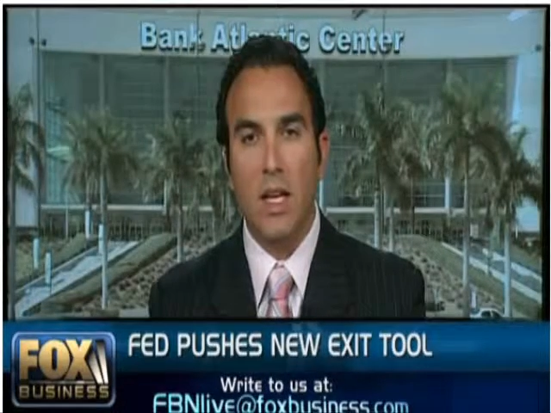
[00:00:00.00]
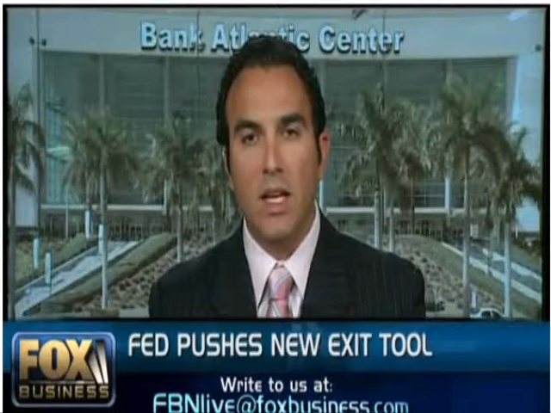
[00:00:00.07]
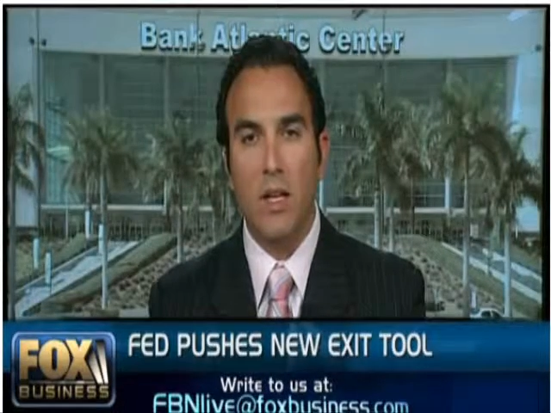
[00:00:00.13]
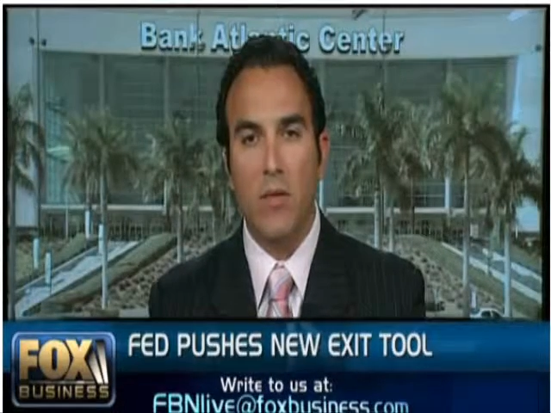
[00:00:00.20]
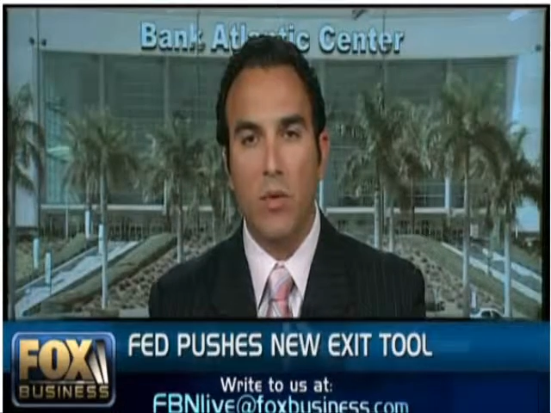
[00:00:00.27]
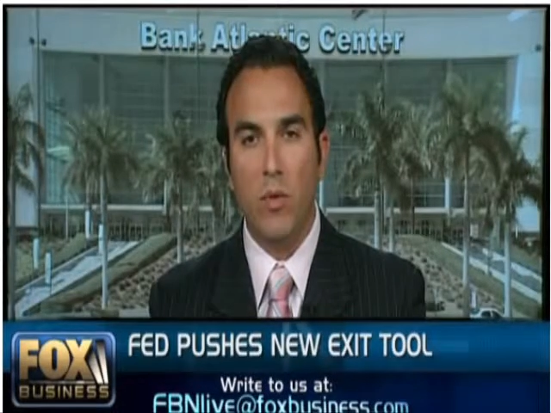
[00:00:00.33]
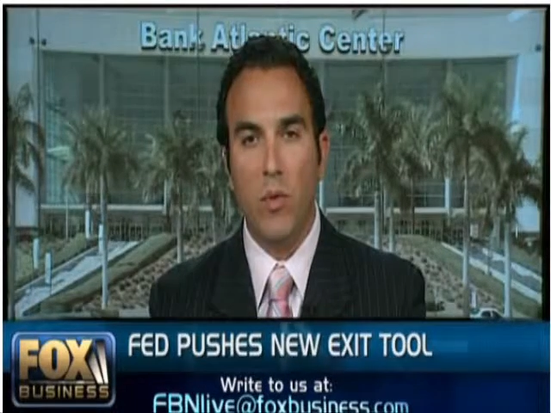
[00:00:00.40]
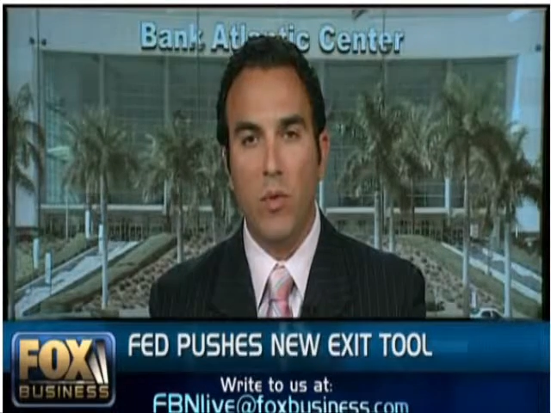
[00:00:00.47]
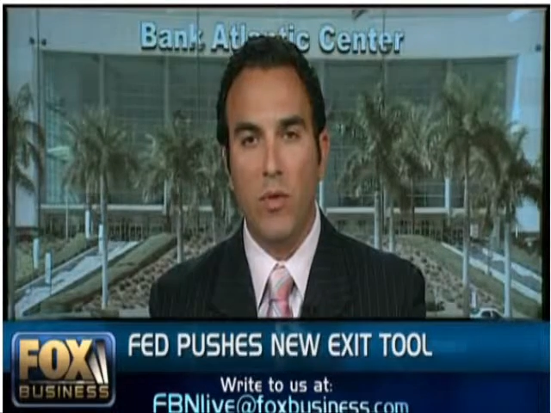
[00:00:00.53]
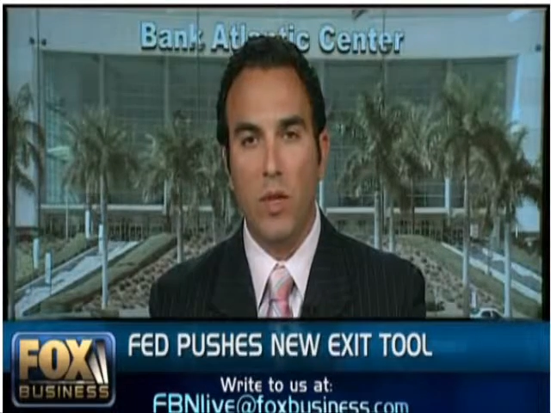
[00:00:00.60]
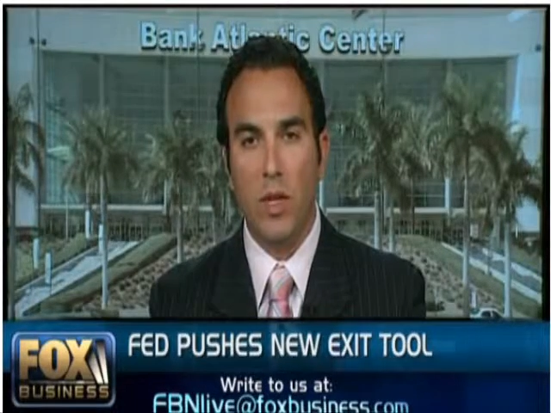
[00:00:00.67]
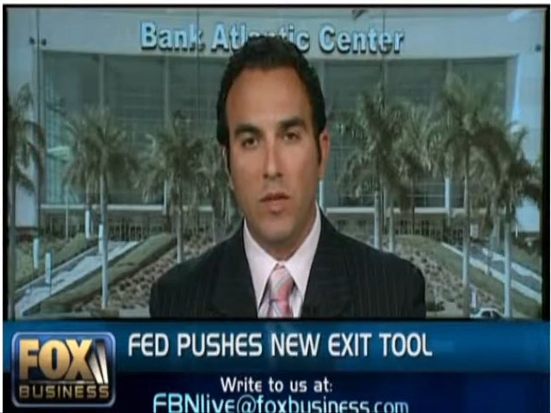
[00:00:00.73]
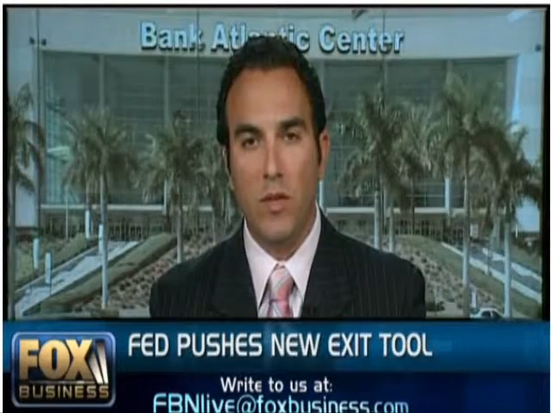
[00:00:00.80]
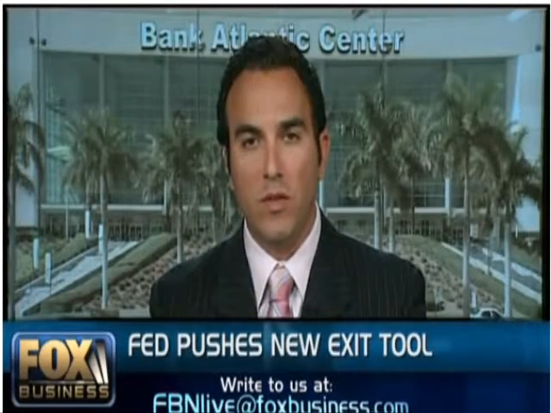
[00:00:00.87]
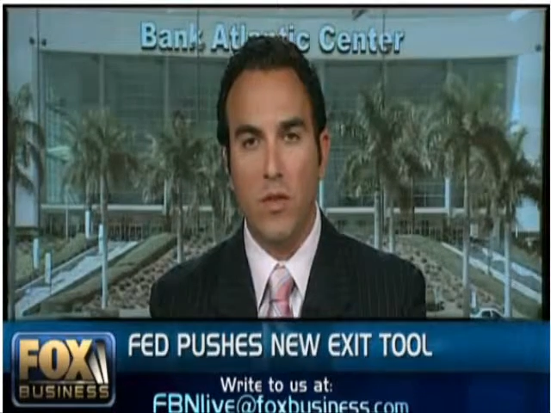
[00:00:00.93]
influence
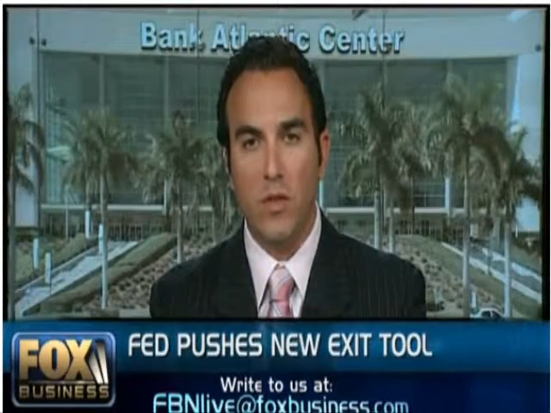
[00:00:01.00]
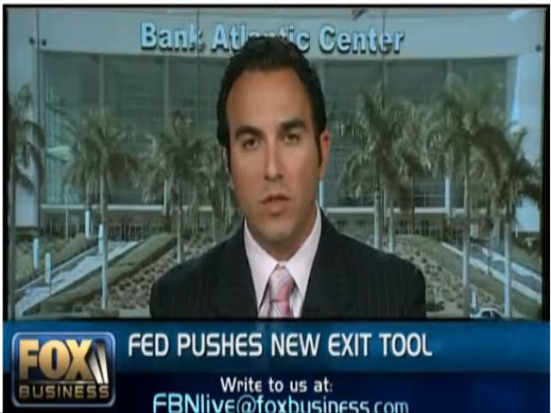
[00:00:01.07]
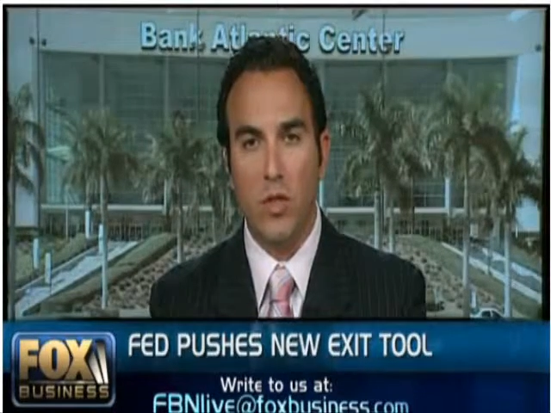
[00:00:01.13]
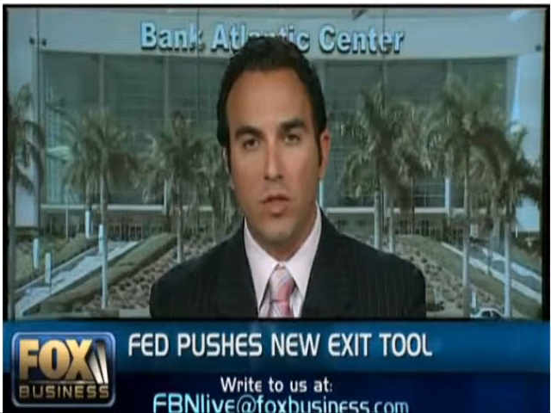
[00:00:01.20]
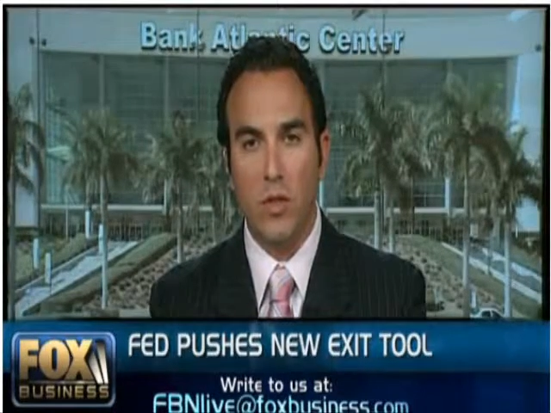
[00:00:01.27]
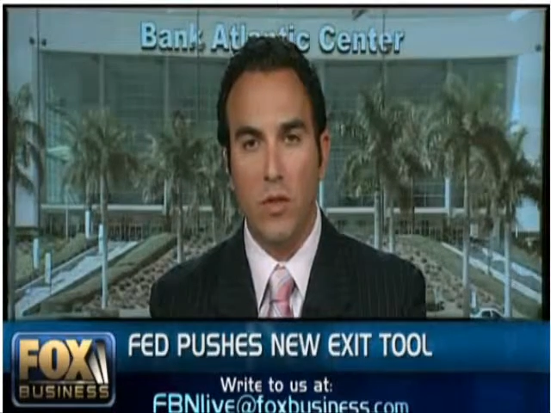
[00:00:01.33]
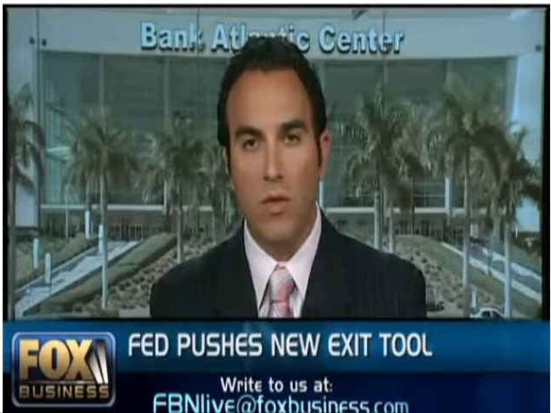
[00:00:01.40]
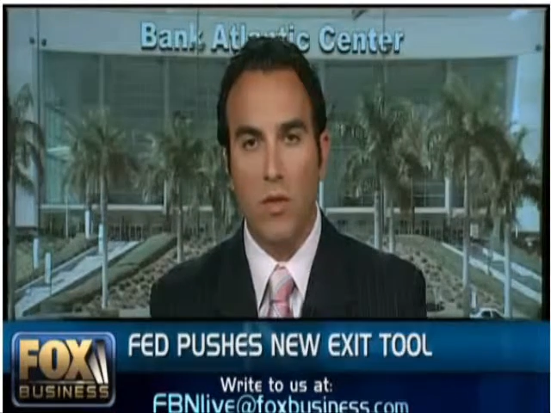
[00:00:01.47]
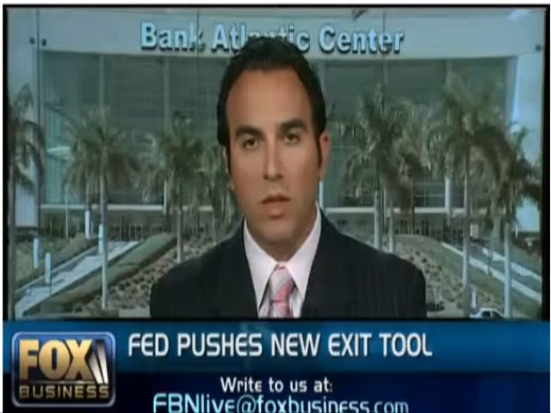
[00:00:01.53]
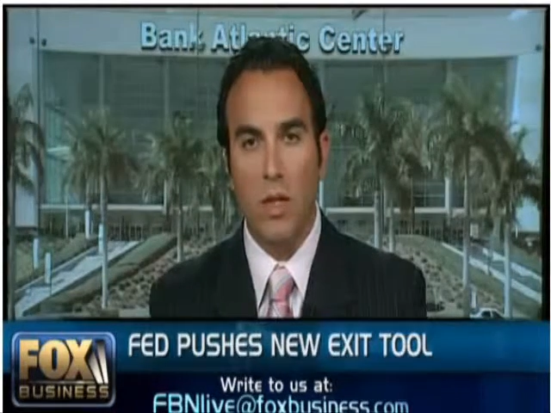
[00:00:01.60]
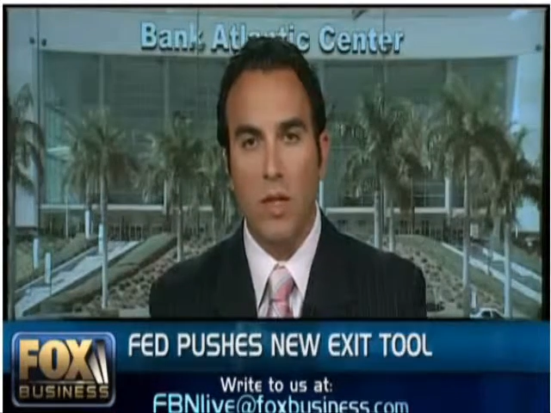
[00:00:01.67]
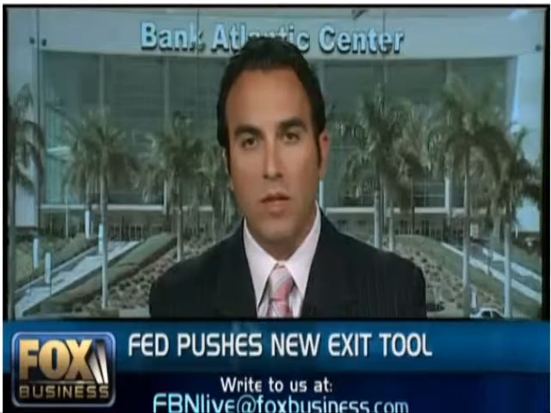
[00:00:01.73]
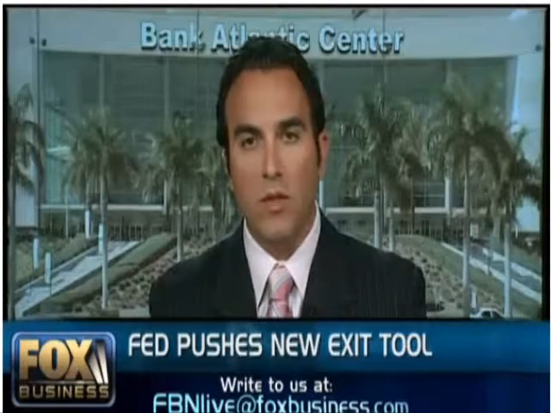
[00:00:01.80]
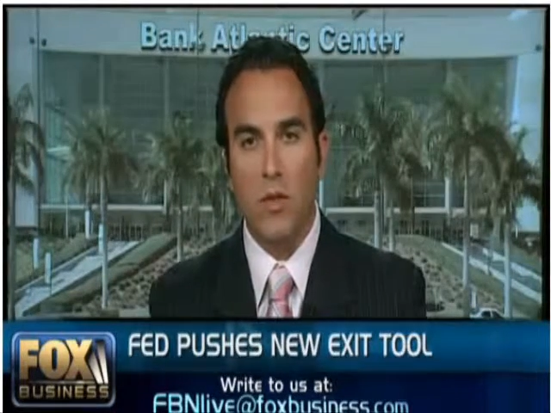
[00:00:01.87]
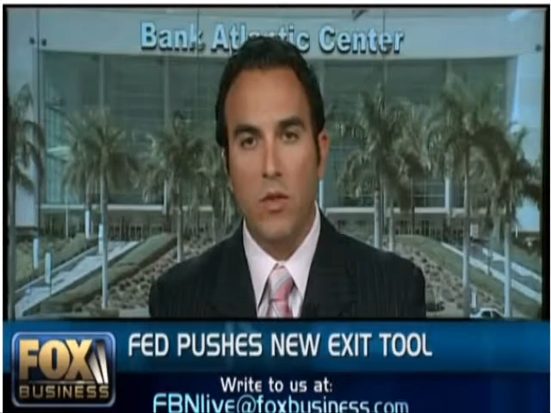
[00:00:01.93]
on its decisions.
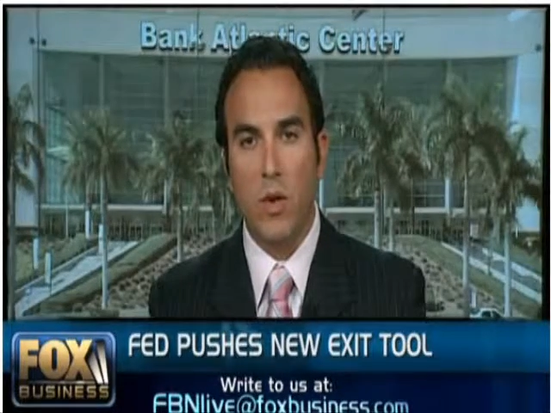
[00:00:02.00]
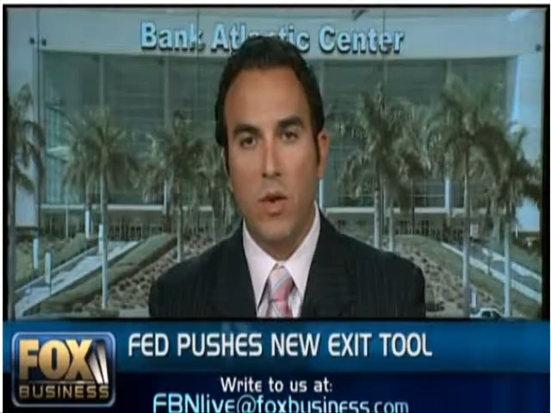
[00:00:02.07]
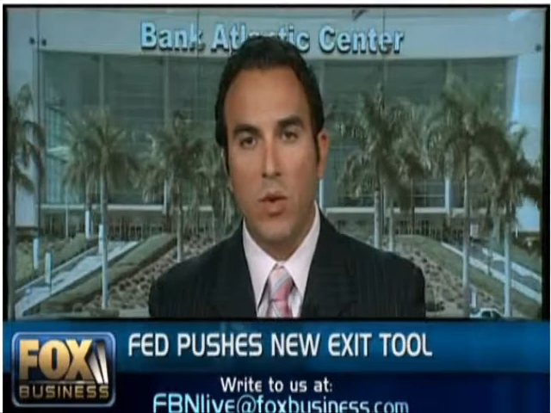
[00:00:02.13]
So,